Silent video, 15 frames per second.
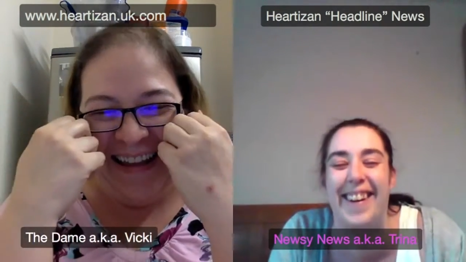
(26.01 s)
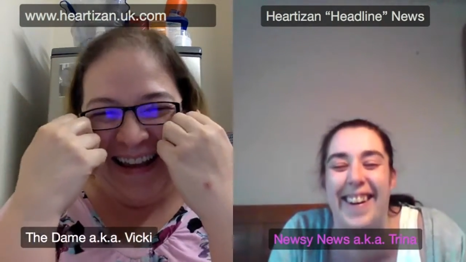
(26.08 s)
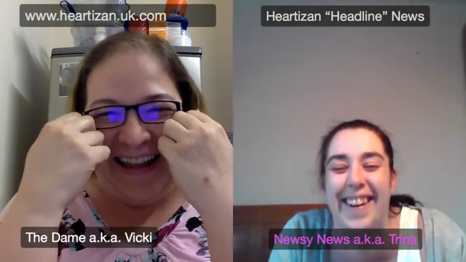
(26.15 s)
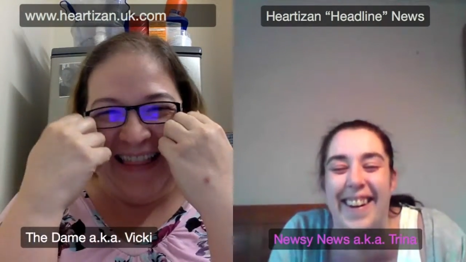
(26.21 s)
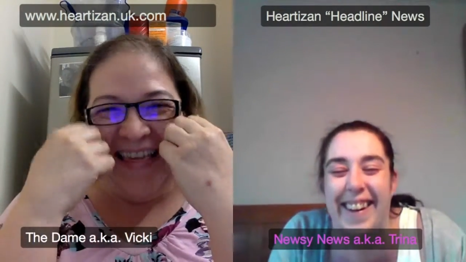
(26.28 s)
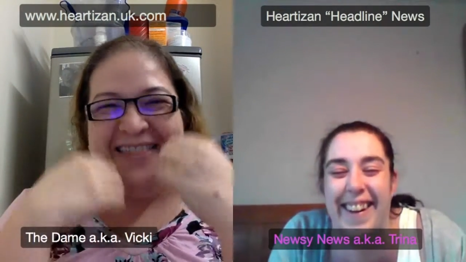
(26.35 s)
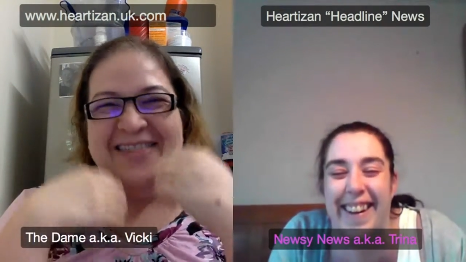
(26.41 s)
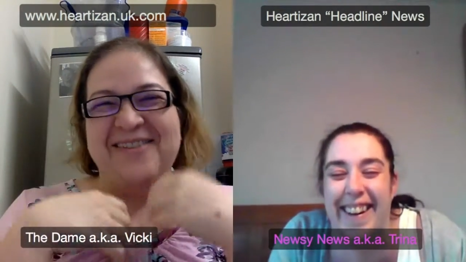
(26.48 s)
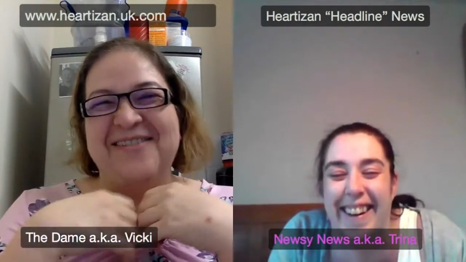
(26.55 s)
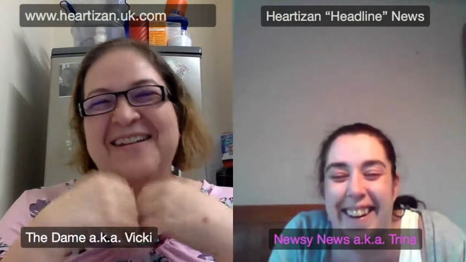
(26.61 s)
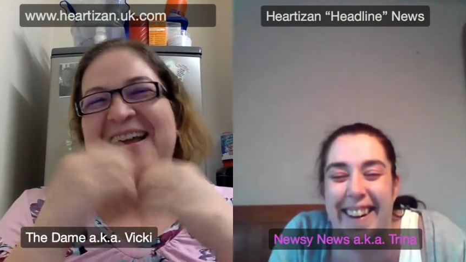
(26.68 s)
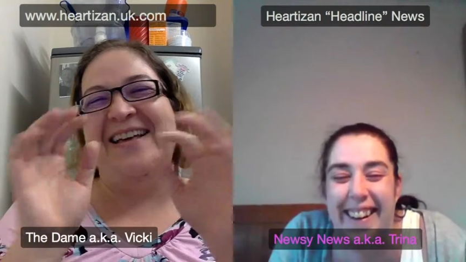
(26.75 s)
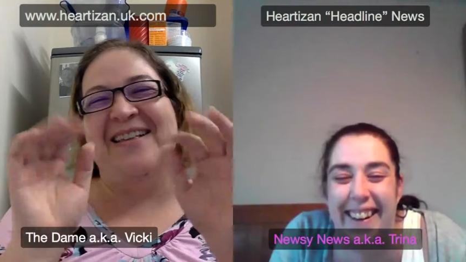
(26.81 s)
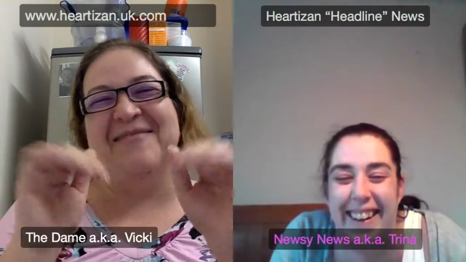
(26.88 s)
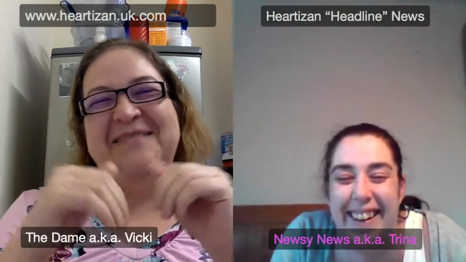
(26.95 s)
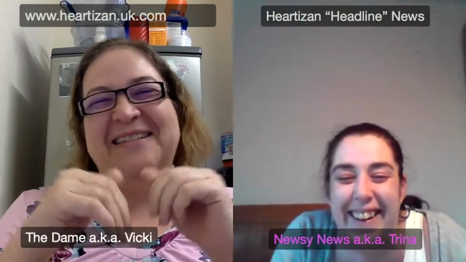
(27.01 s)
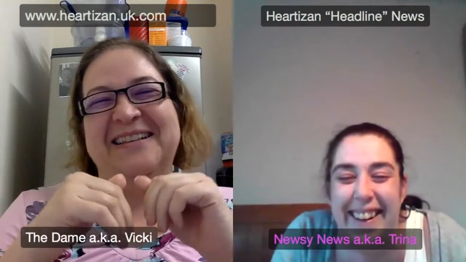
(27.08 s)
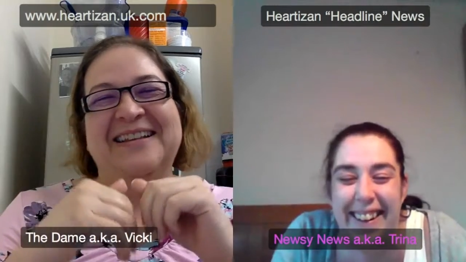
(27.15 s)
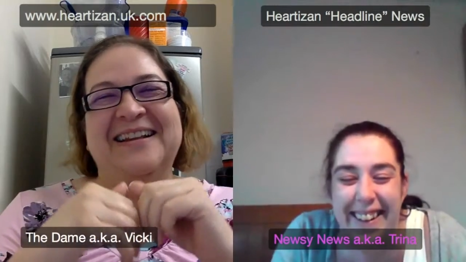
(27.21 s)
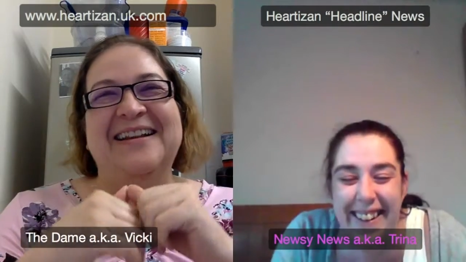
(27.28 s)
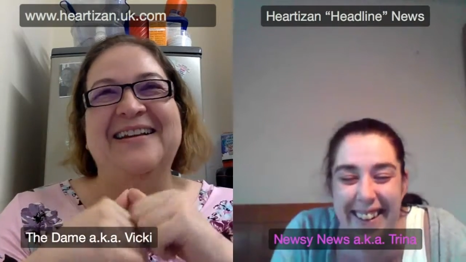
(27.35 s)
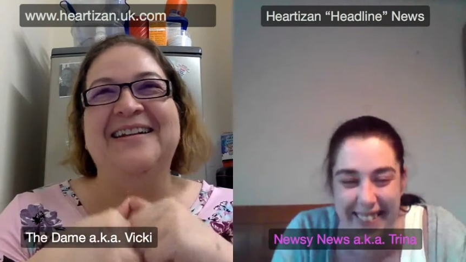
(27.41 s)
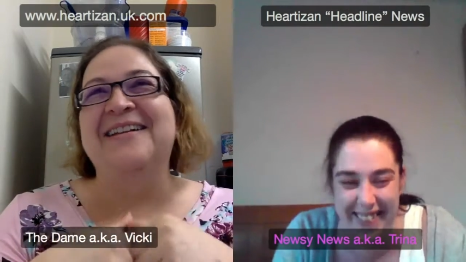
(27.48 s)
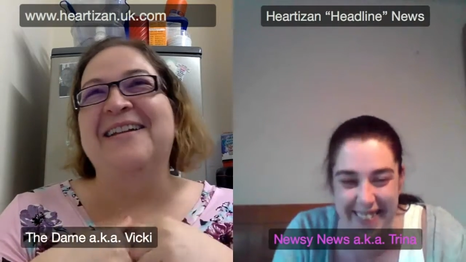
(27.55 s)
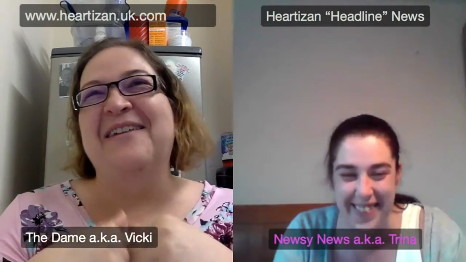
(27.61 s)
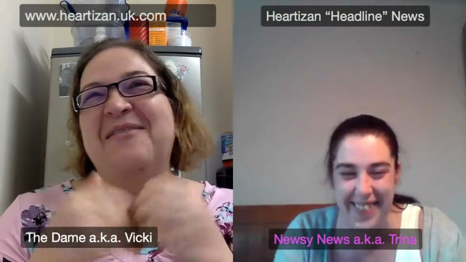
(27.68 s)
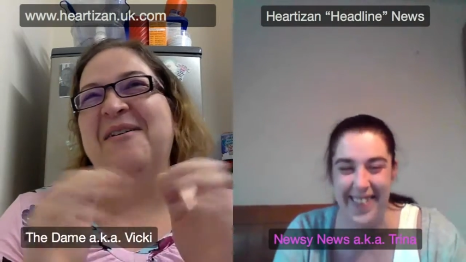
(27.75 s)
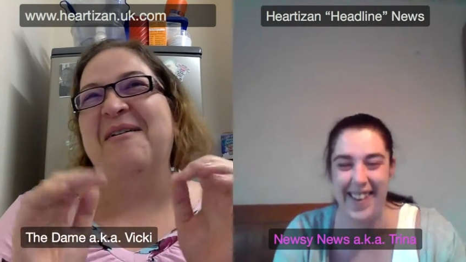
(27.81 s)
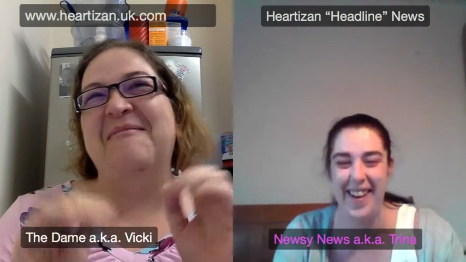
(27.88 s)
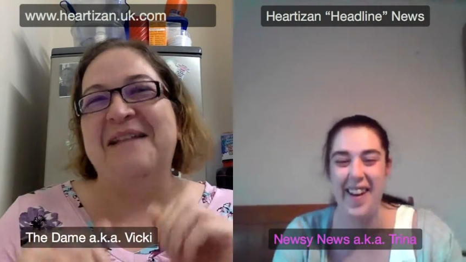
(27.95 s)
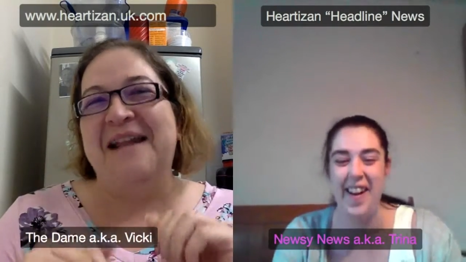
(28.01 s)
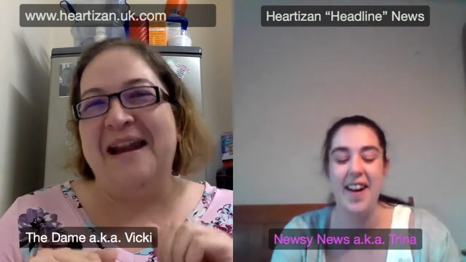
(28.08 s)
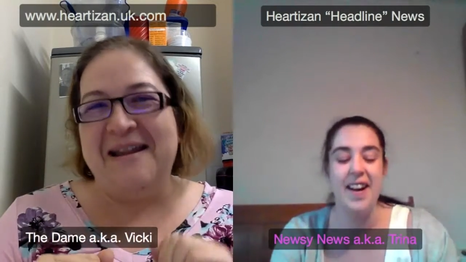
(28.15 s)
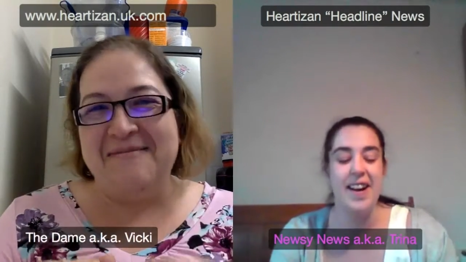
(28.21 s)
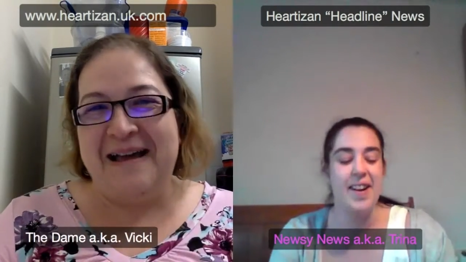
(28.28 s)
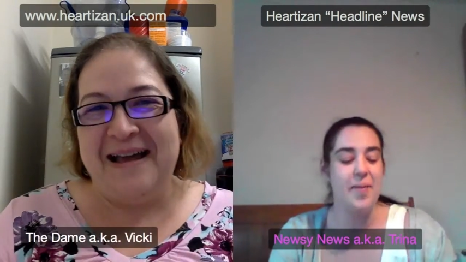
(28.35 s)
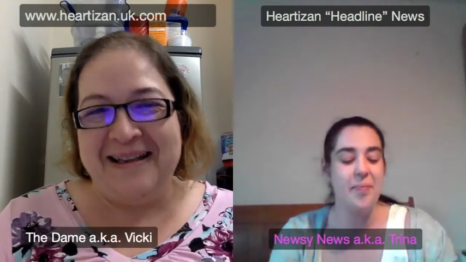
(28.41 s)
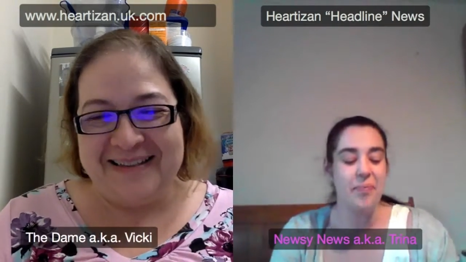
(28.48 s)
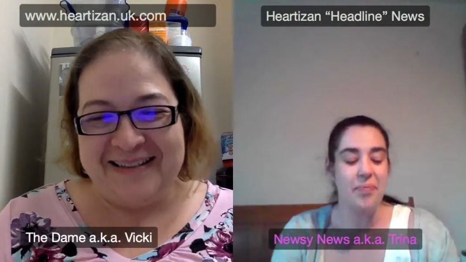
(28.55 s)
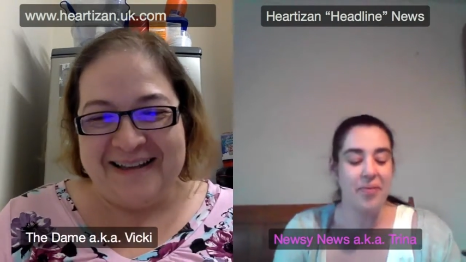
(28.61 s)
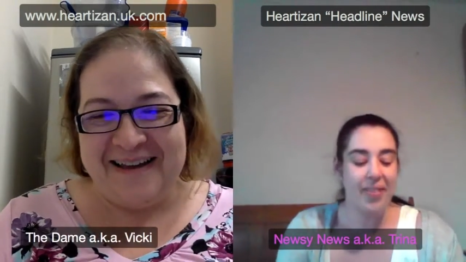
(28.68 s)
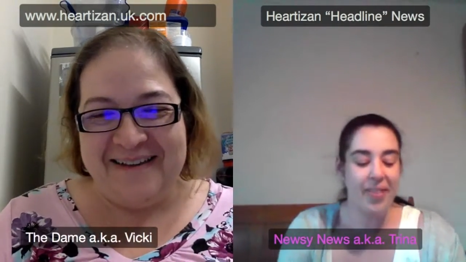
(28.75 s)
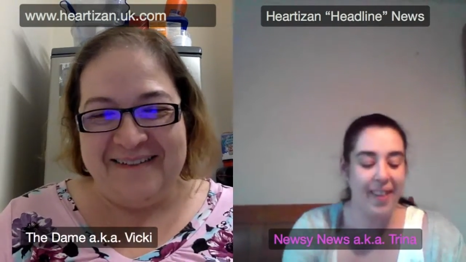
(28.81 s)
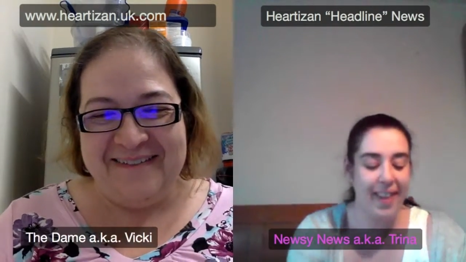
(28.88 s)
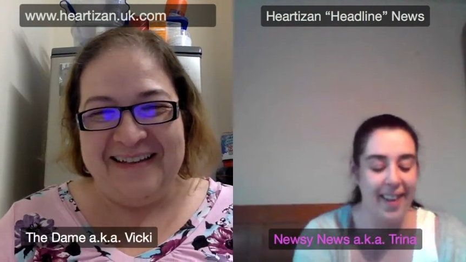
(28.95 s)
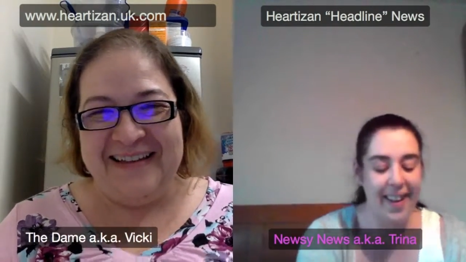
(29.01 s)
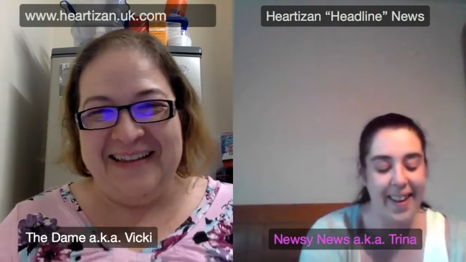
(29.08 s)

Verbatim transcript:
Speaker 1: and then thought that was a bit silly. I haven't got one anyway, so